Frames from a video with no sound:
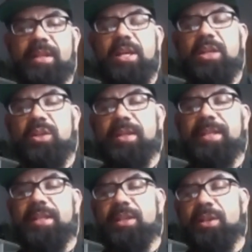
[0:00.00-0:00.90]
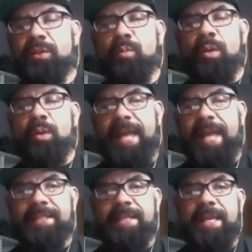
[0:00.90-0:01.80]
continue to do more
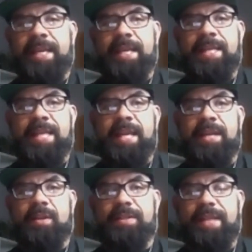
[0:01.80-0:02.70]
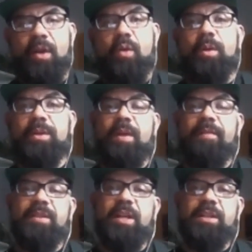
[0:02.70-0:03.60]
texting, and then it'll say, oh, well, you
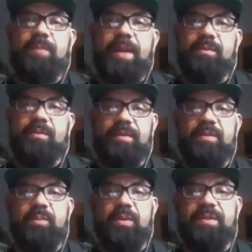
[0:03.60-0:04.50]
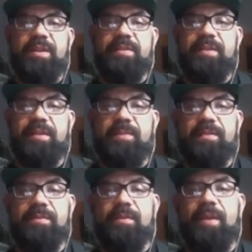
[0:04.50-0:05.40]
haven't touched base with this person in 6
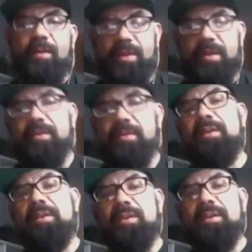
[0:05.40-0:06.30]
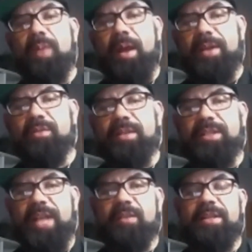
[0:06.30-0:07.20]
months. Okay, well, then you probably should reach
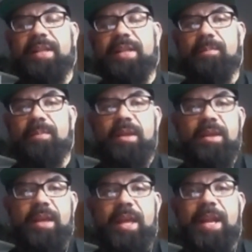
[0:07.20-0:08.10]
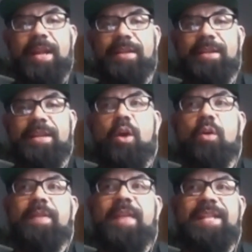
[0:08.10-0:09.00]
out to them. And it,
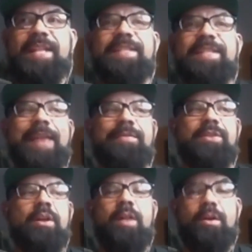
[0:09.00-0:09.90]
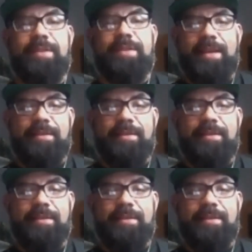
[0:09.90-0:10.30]
and then it saves your closings.